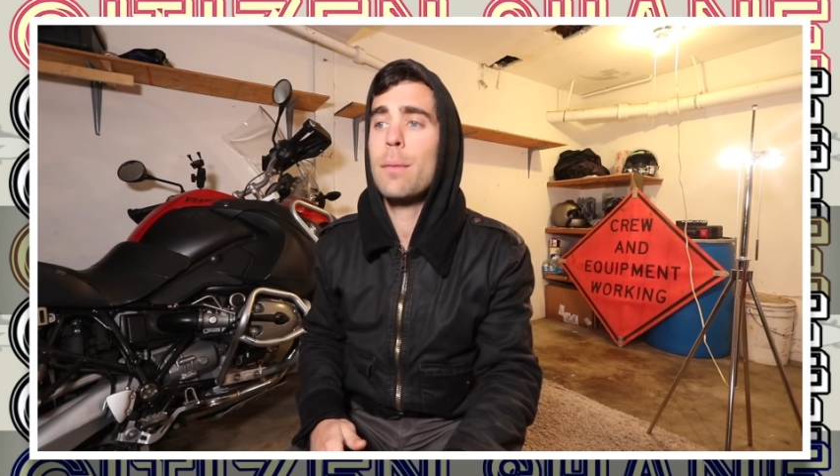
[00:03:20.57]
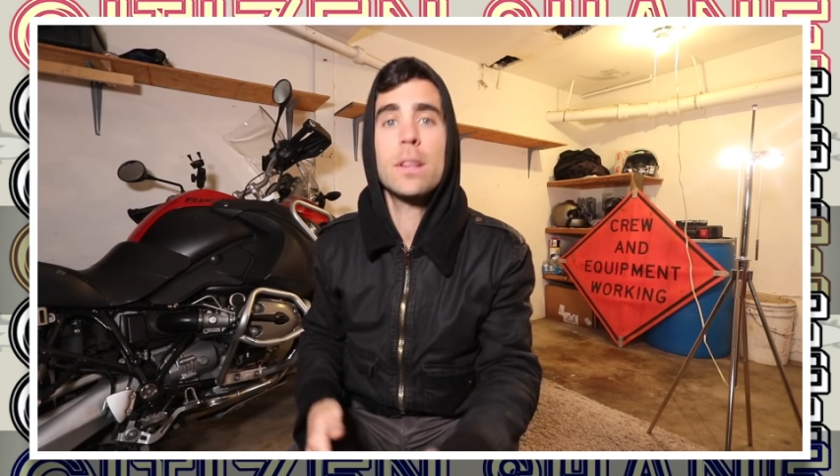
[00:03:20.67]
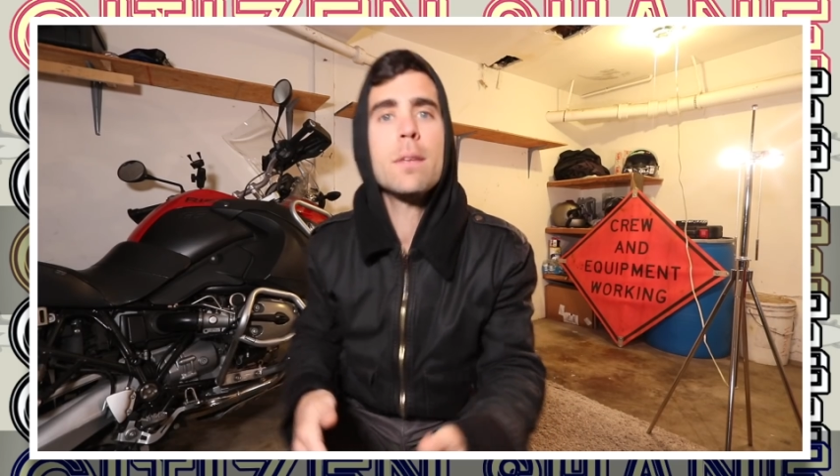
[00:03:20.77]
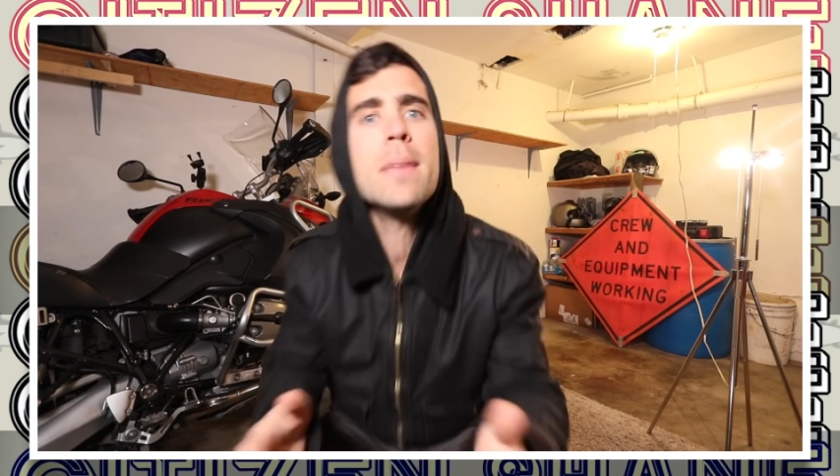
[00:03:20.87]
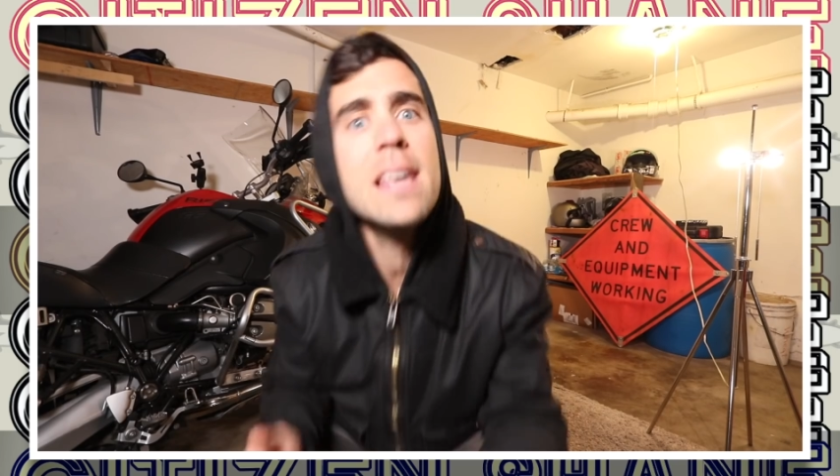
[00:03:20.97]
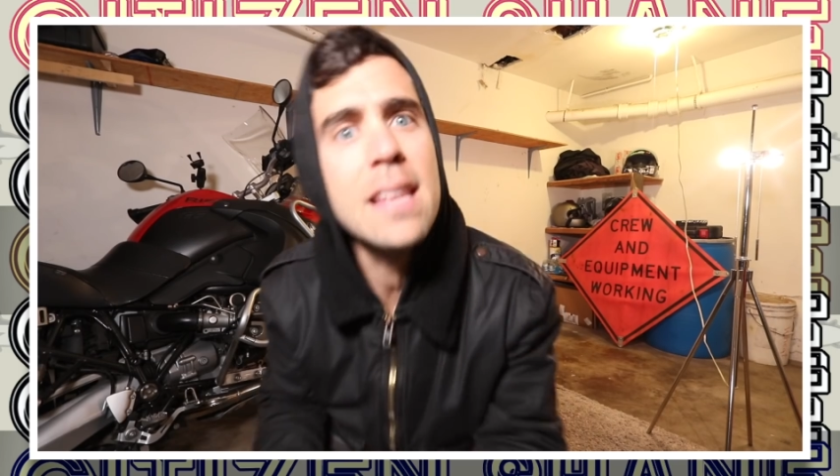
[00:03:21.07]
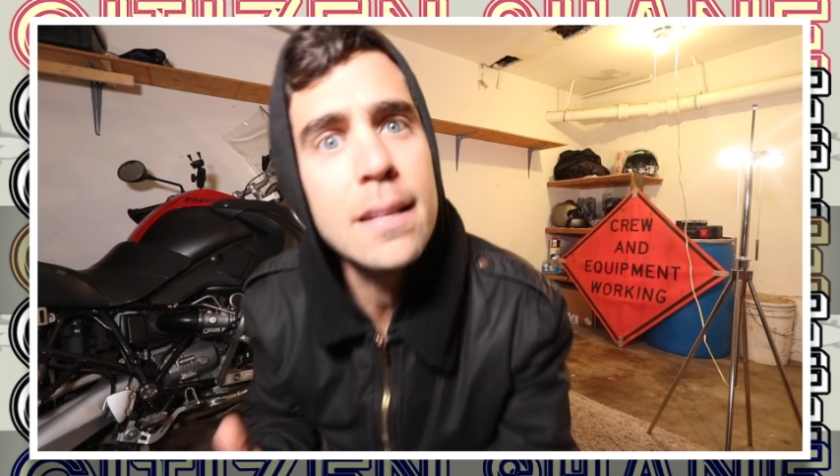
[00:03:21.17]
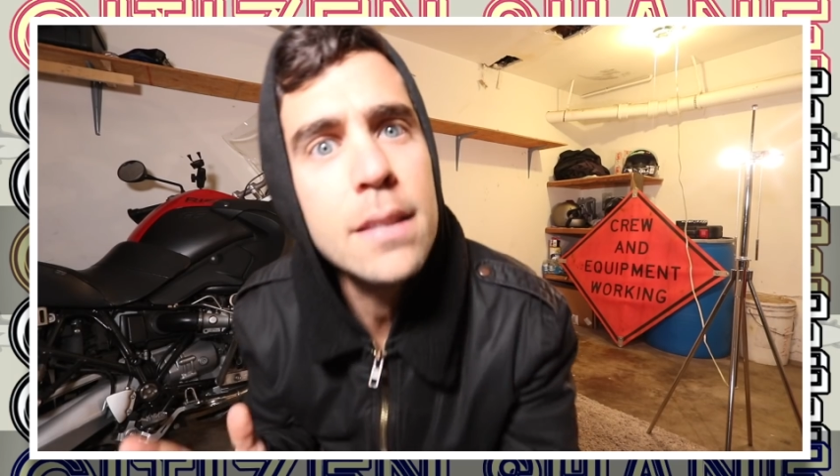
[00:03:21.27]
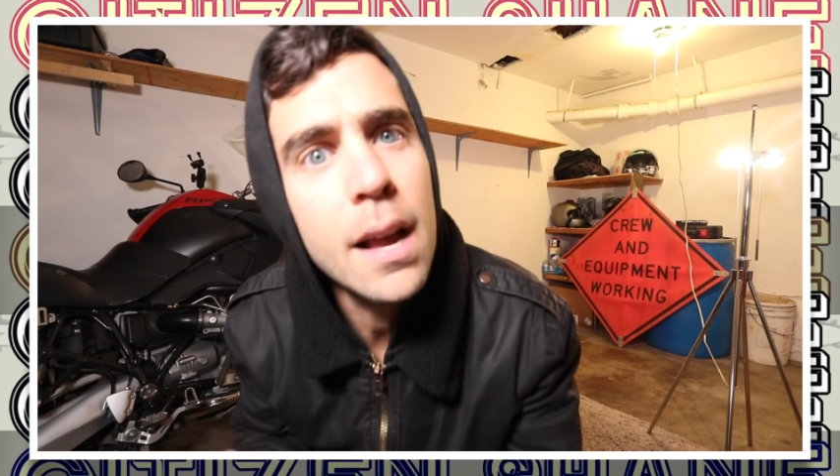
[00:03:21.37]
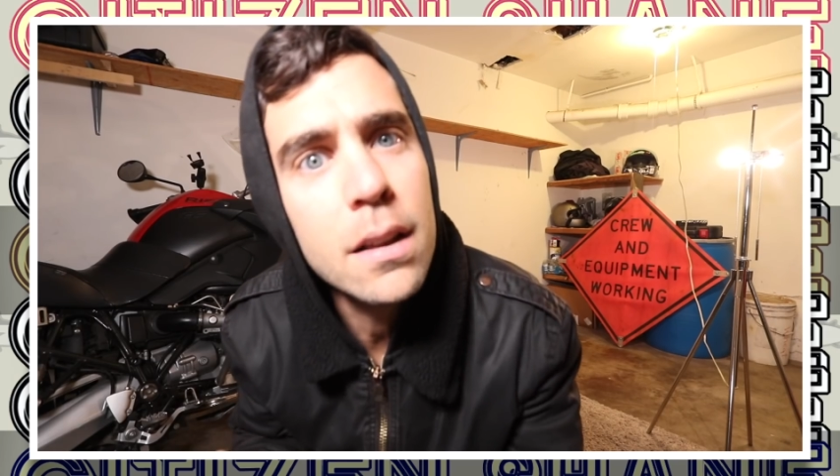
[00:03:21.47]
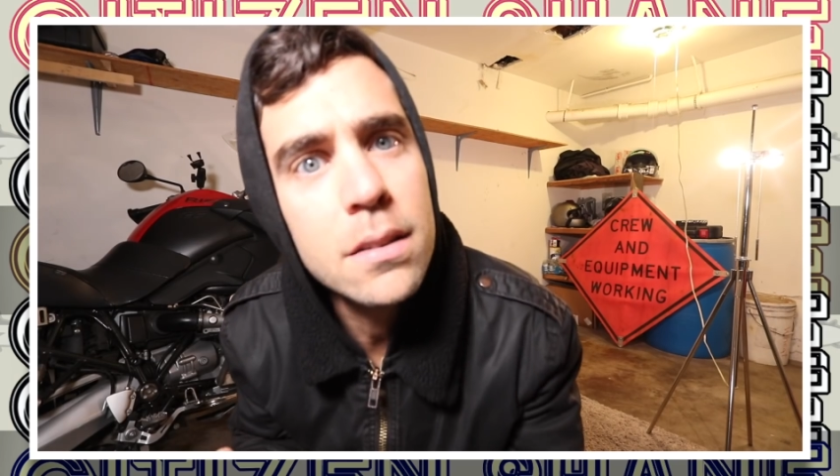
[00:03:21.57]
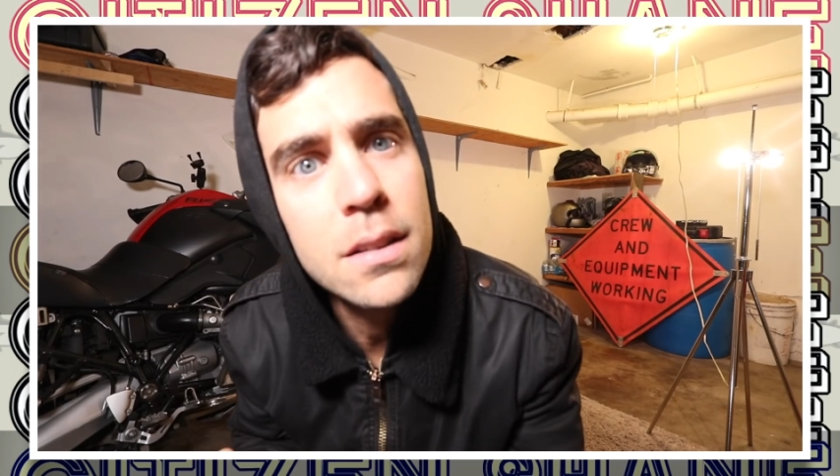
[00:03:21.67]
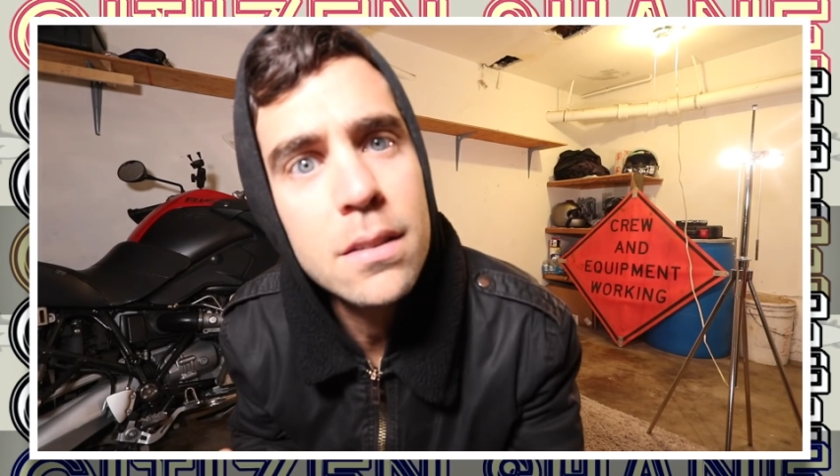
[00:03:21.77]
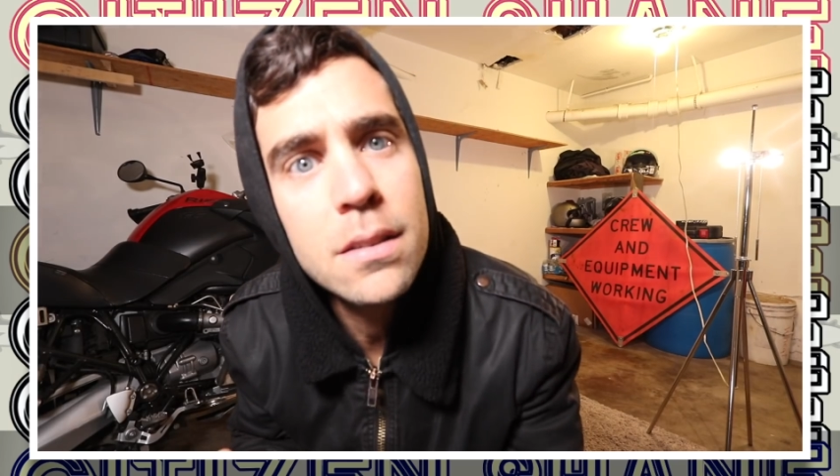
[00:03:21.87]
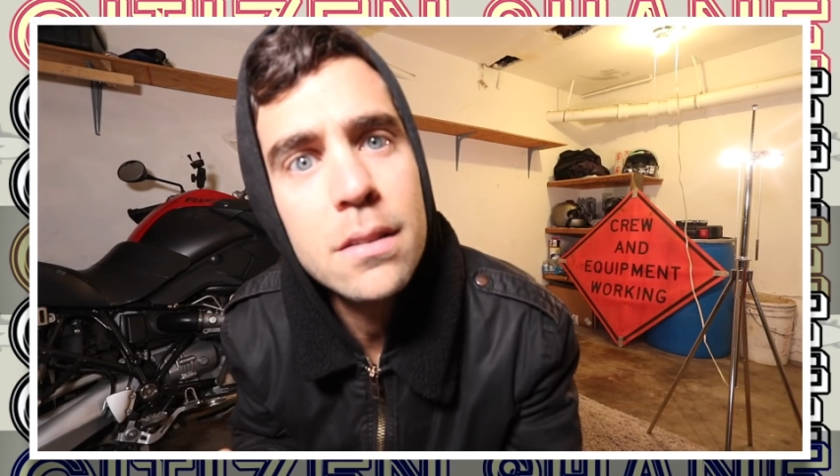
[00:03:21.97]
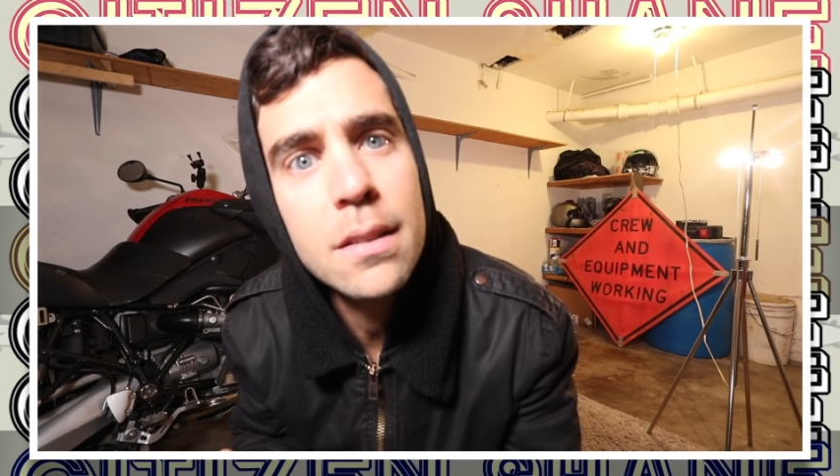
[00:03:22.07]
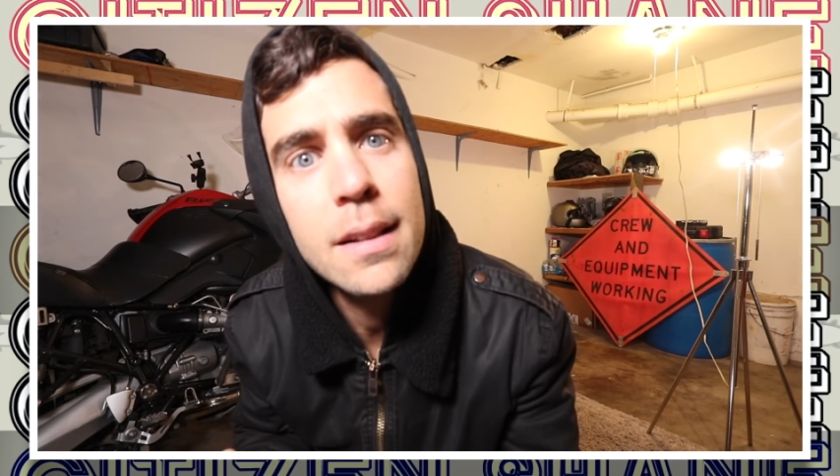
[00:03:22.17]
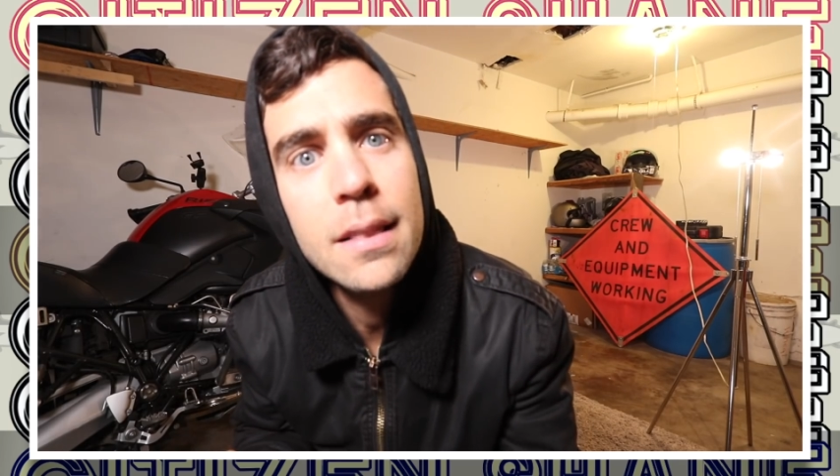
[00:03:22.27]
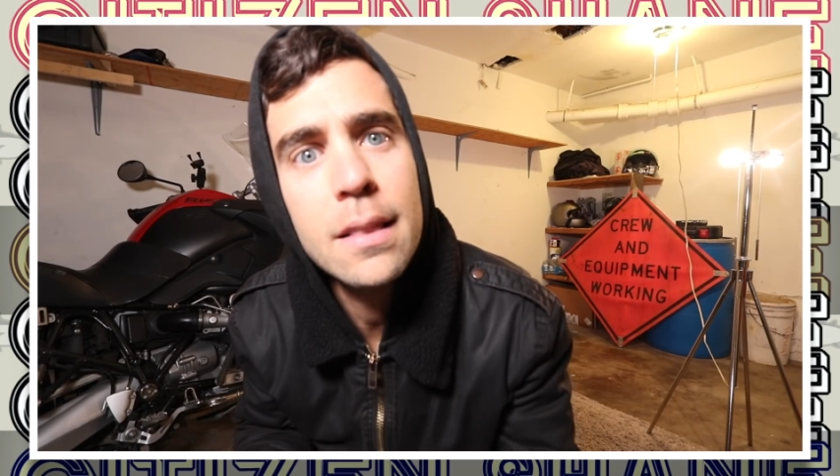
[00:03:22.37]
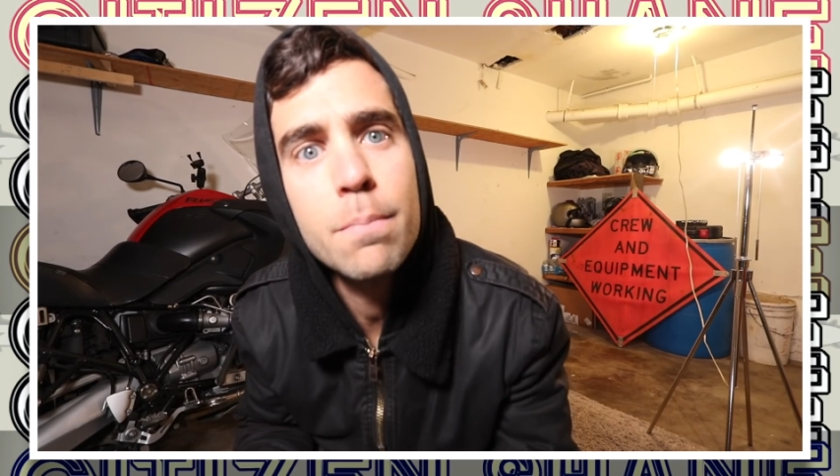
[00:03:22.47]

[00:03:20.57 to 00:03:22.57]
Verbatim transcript: but the media tells us that